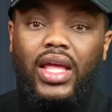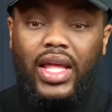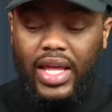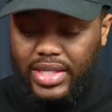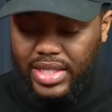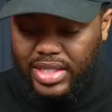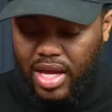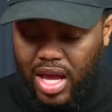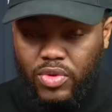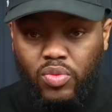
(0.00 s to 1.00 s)
is it
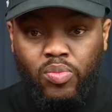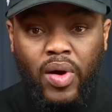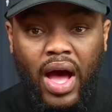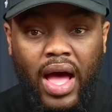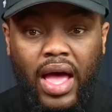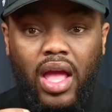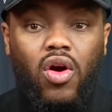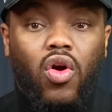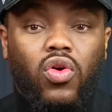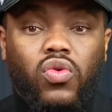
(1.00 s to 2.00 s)
time to buy,
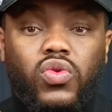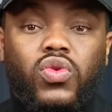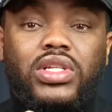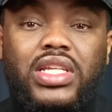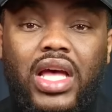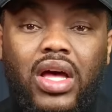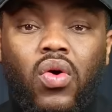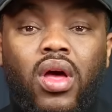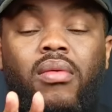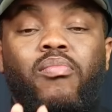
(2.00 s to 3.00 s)
hold, or sell
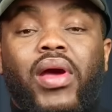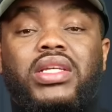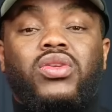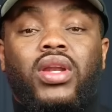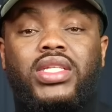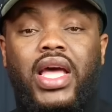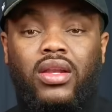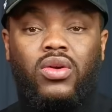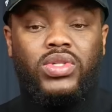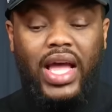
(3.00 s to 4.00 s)
based on the
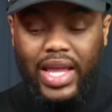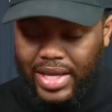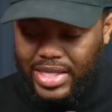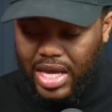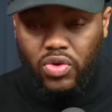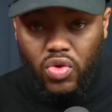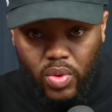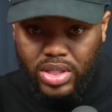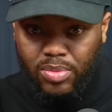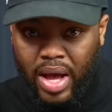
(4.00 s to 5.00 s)
technicals? I can't tell you
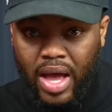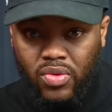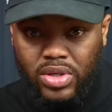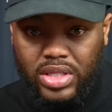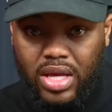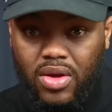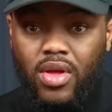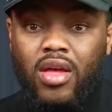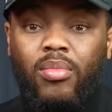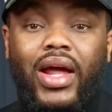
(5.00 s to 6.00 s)
what to buy, hold, or sell,
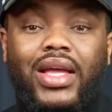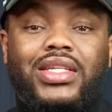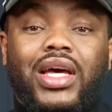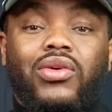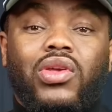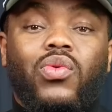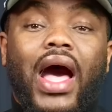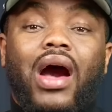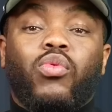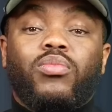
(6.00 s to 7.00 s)
but I can tell you
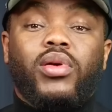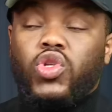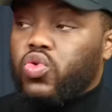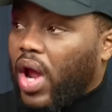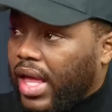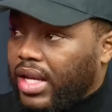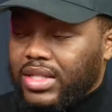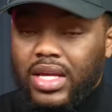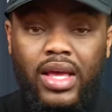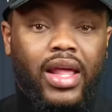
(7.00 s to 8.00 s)
how we've been tracking
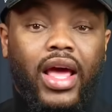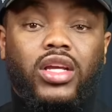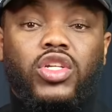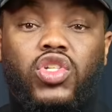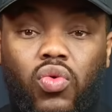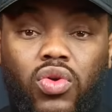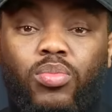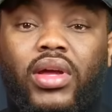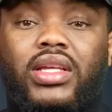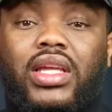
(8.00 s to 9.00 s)
this, and I can show you,
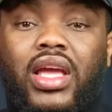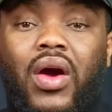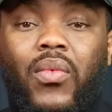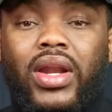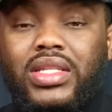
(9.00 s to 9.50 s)
because again, I want to